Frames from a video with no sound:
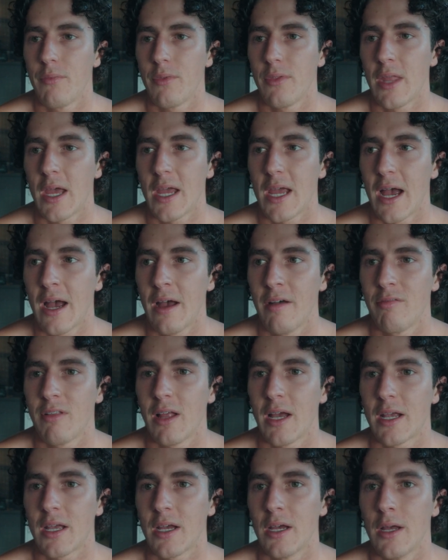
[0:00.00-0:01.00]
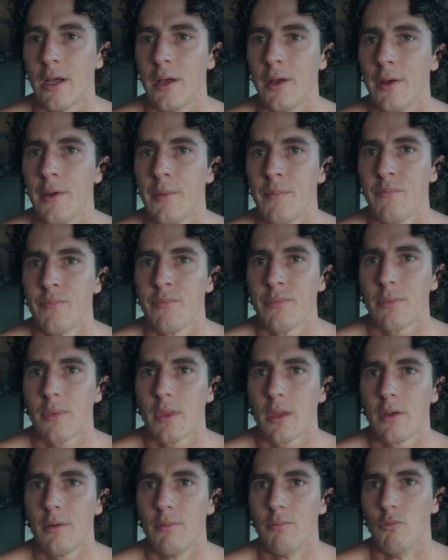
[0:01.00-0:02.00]
They have like a
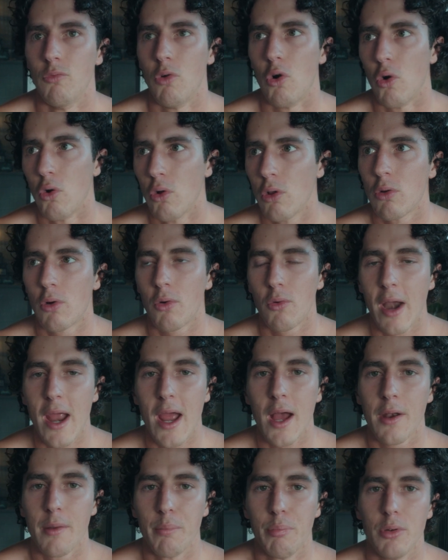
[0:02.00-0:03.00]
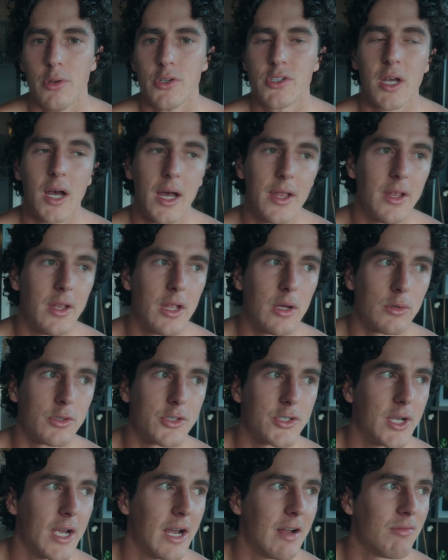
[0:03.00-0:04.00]
all-around booster, and then they
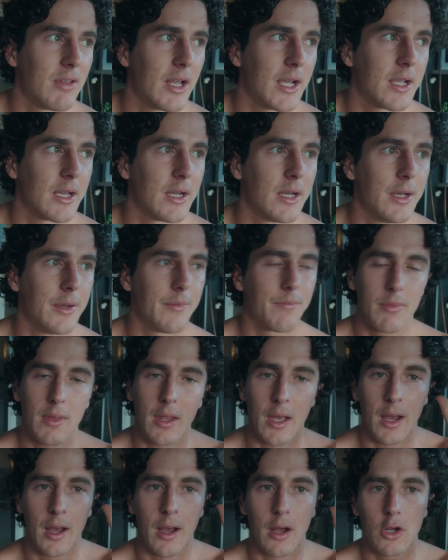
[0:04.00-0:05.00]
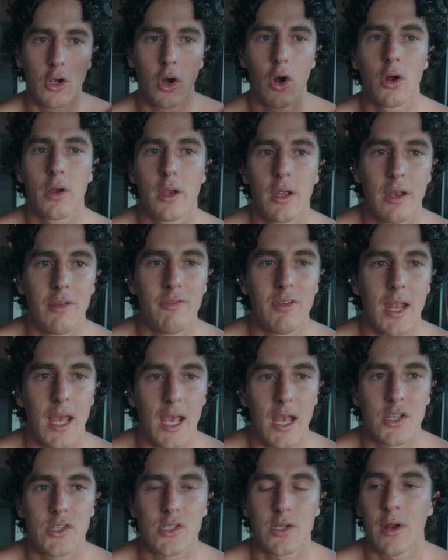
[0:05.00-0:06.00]
also have like a cognitive
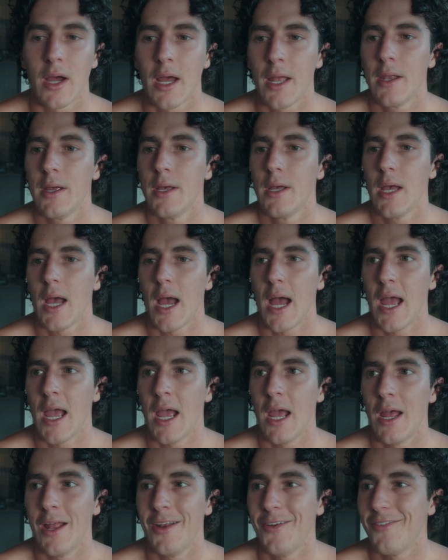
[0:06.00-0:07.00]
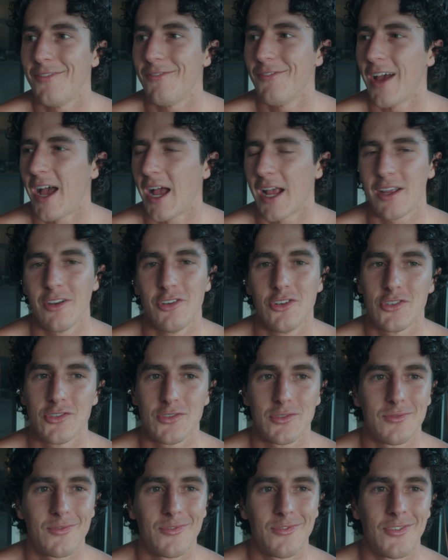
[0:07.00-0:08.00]
enhancer, right? And I can
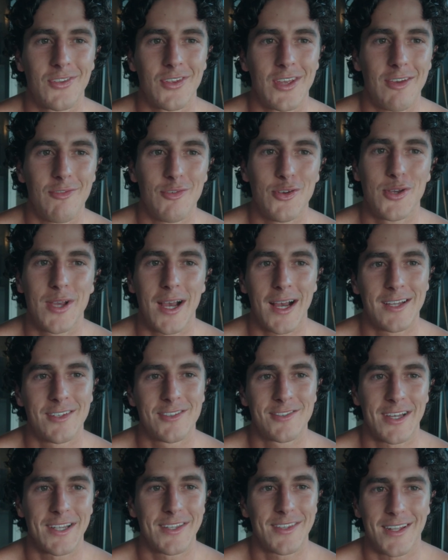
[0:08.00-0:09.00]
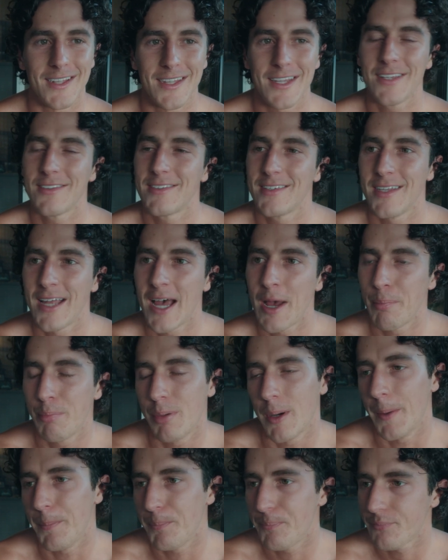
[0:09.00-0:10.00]
just give you guys like the link to that,
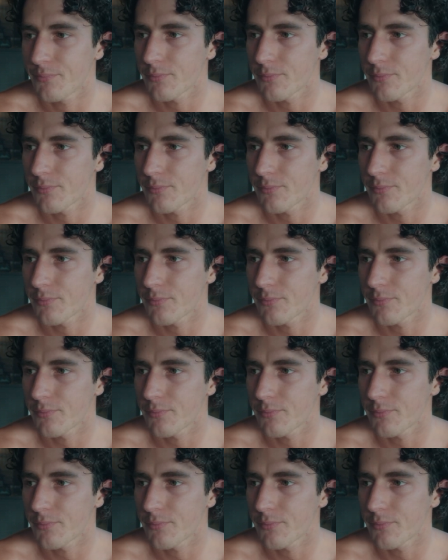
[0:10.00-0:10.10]
but